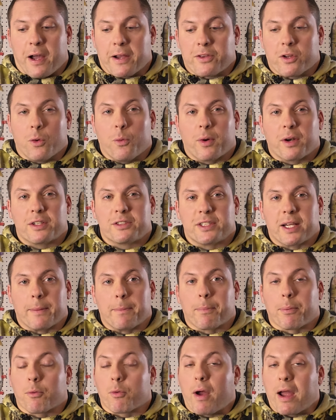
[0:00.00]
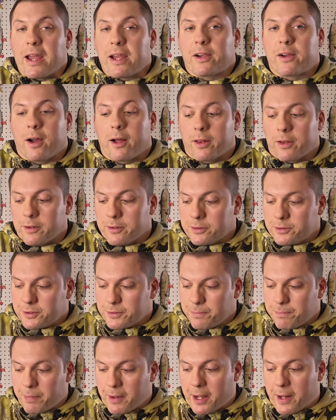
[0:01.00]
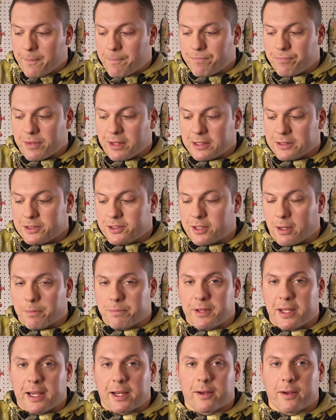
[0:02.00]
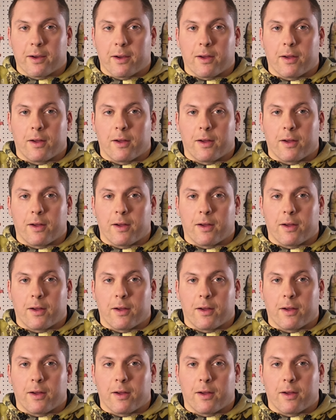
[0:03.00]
I don't want to say bright colors, but something